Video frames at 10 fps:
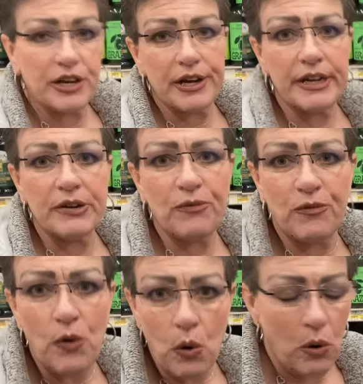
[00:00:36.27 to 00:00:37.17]
good
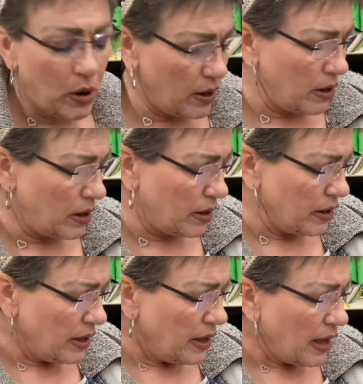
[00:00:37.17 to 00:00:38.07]
for
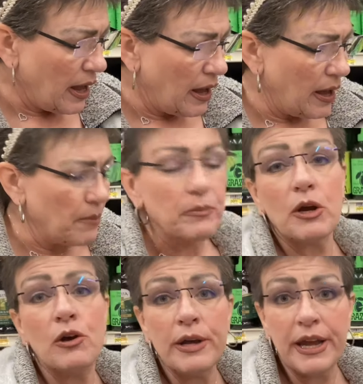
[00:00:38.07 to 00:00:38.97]

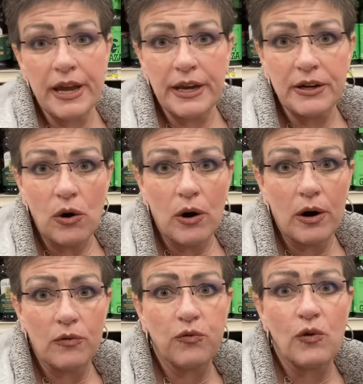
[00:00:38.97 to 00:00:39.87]
cooking
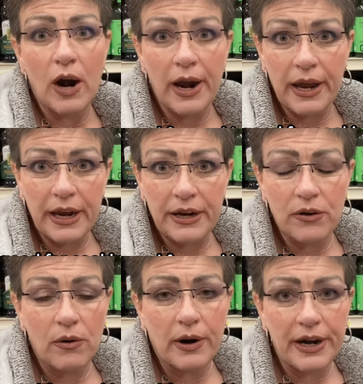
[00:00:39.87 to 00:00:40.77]
or frying
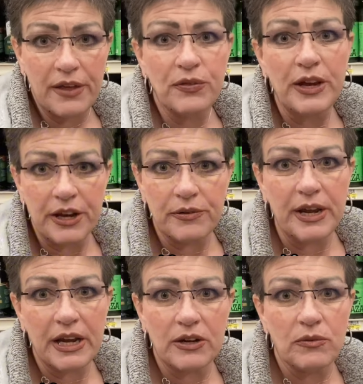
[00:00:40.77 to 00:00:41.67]
or anything you
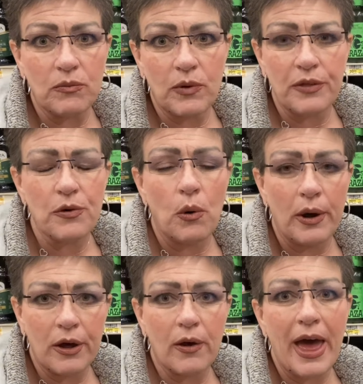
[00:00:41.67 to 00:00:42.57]
need with
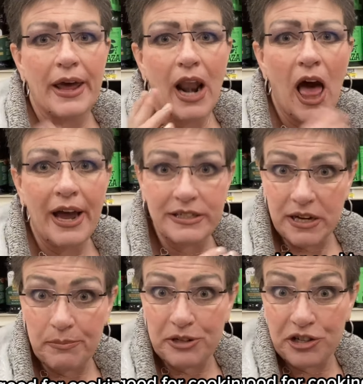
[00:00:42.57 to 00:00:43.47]
oil at high
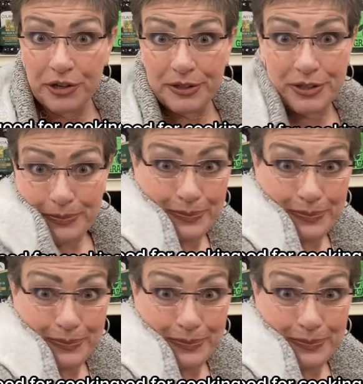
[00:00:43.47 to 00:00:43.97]
temperatures.